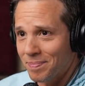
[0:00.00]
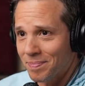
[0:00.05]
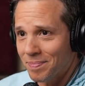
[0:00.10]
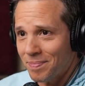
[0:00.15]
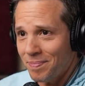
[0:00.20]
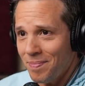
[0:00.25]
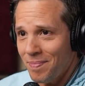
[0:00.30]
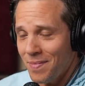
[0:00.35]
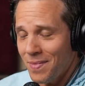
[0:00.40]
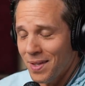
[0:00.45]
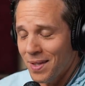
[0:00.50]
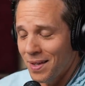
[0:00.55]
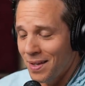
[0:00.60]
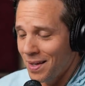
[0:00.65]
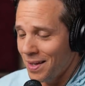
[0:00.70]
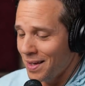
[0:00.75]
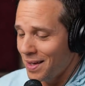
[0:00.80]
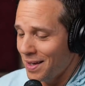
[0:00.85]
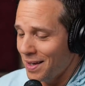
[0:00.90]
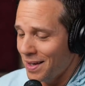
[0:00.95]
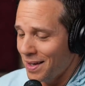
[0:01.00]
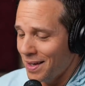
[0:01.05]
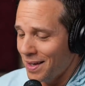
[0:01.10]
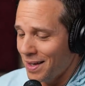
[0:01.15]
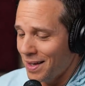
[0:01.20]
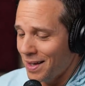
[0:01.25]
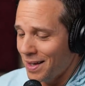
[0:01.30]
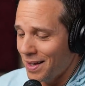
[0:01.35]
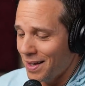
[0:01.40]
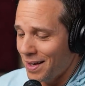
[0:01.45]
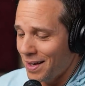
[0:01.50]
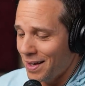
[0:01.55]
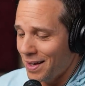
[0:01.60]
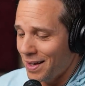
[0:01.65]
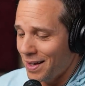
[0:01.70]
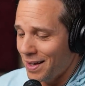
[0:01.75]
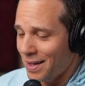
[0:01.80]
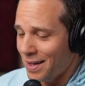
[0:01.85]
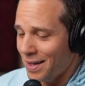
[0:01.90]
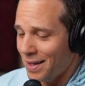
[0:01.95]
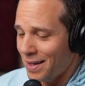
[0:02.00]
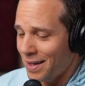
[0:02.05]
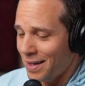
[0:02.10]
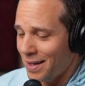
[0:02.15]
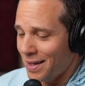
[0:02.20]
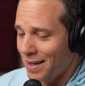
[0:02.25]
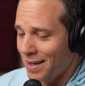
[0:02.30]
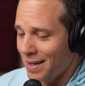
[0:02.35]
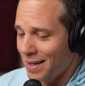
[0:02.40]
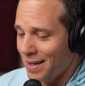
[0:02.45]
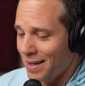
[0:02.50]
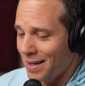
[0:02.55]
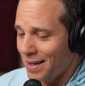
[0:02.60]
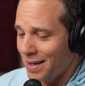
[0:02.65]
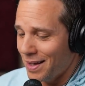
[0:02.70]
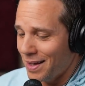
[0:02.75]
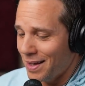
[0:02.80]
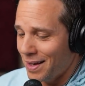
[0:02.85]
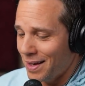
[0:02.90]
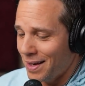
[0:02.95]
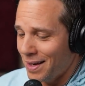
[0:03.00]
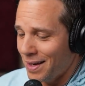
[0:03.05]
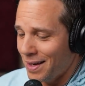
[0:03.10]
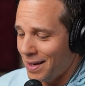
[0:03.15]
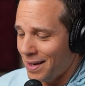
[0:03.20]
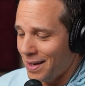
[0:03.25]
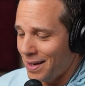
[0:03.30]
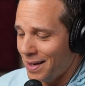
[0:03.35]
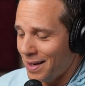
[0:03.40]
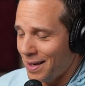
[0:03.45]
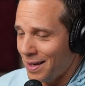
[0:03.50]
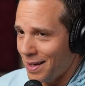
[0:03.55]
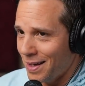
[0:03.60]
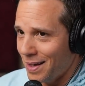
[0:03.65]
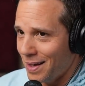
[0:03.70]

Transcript: (no one is talking)